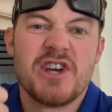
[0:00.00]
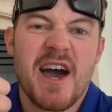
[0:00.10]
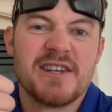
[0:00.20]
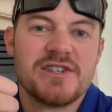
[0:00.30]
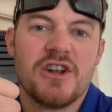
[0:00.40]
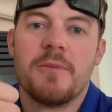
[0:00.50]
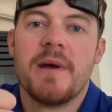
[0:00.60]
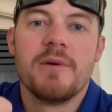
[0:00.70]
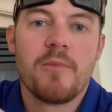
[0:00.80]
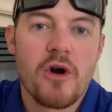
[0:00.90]
as,
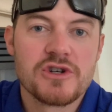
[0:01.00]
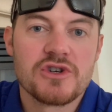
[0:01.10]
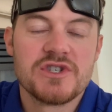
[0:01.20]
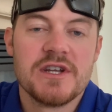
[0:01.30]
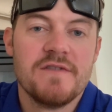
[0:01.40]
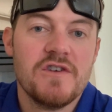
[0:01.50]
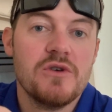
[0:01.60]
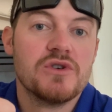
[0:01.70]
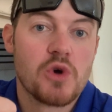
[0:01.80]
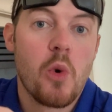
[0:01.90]
maybe partial city
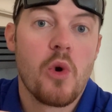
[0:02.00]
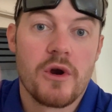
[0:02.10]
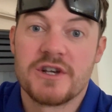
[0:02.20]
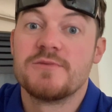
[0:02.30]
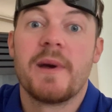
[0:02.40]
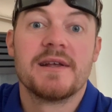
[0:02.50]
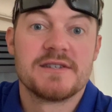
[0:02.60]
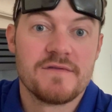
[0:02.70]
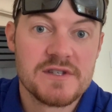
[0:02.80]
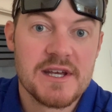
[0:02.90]
views or
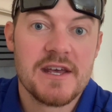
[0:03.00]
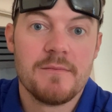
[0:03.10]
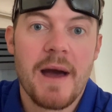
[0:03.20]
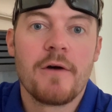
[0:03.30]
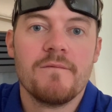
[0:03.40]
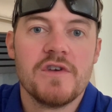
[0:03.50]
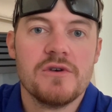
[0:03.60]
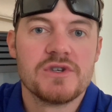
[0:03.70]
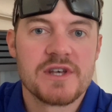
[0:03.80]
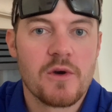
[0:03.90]
expansive city and mountain
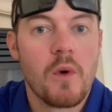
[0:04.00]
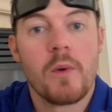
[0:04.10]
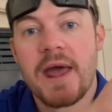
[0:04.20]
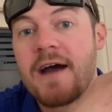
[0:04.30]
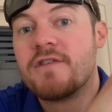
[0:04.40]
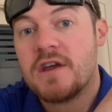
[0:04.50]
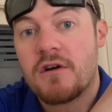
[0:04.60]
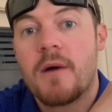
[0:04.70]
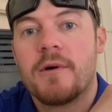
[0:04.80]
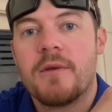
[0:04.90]
views like what we have
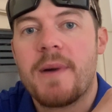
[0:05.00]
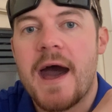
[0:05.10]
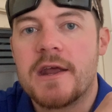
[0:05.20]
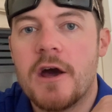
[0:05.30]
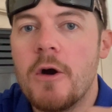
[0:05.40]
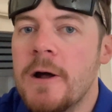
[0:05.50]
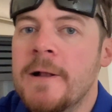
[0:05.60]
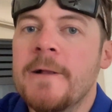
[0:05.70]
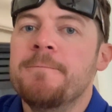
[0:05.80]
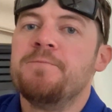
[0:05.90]
here up on the patio.
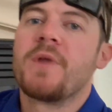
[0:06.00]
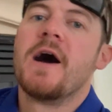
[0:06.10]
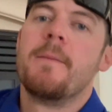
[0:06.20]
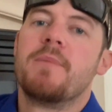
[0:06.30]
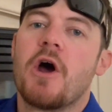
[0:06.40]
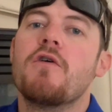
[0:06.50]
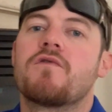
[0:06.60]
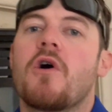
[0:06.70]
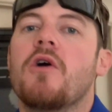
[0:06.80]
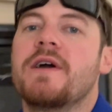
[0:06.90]
But
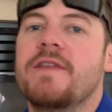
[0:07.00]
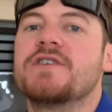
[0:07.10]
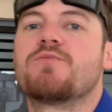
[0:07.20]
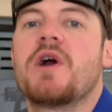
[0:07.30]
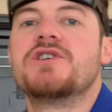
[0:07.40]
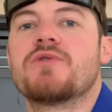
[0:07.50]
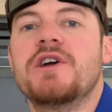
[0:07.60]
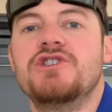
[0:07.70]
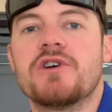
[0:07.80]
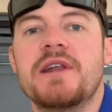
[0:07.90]
overall, in this price
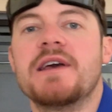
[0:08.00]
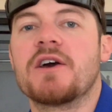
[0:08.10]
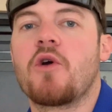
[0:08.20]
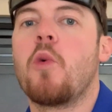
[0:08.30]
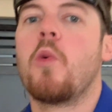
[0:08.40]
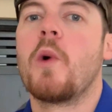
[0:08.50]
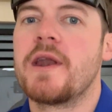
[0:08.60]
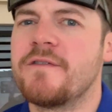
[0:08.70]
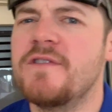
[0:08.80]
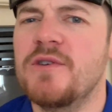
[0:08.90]
range, you're going to get quite a
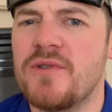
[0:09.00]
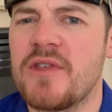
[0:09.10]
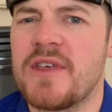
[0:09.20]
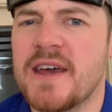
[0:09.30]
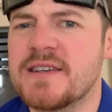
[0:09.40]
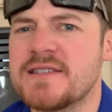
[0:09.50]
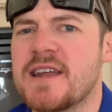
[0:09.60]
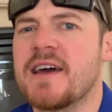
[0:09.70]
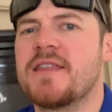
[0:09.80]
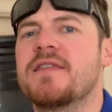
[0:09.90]
few things that
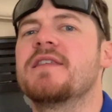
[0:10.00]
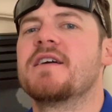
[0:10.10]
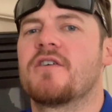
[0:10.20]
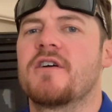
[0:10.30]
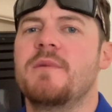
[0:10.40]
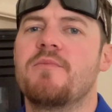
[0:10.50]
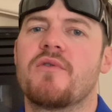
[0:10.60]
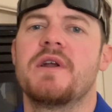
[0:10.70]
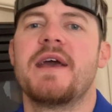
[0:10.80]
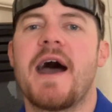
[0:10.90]
I think are going to be
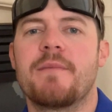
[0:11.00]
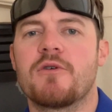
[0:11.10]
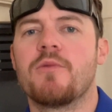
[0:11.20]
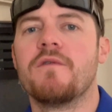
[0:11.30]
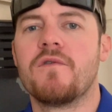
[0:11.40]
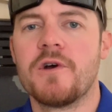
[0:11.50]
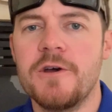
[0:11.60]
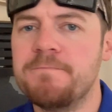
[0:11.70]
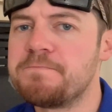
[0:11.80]
pretty admirable for you.